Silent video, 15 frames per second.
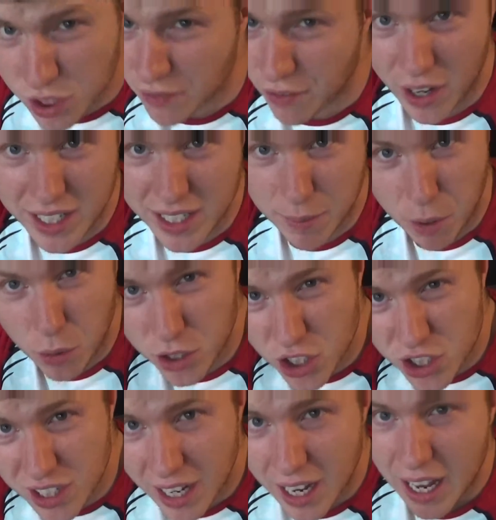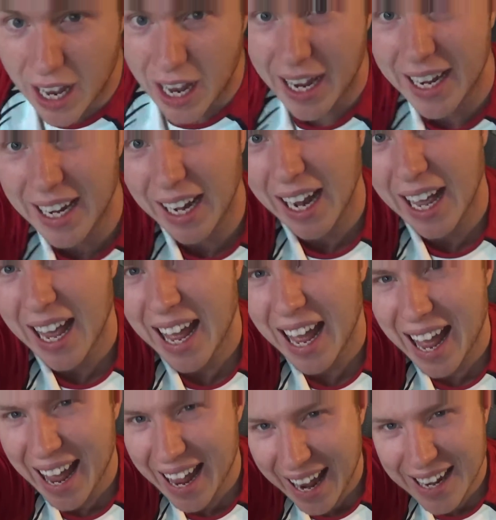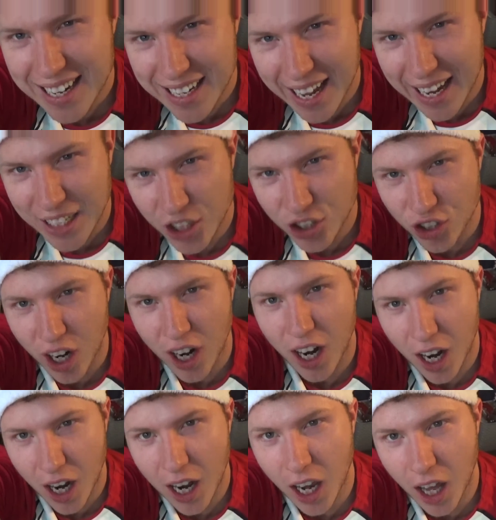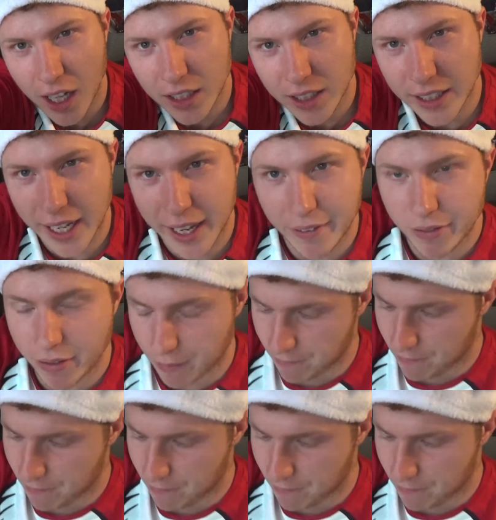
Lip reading: very simple, it's just a little added extra I like to give.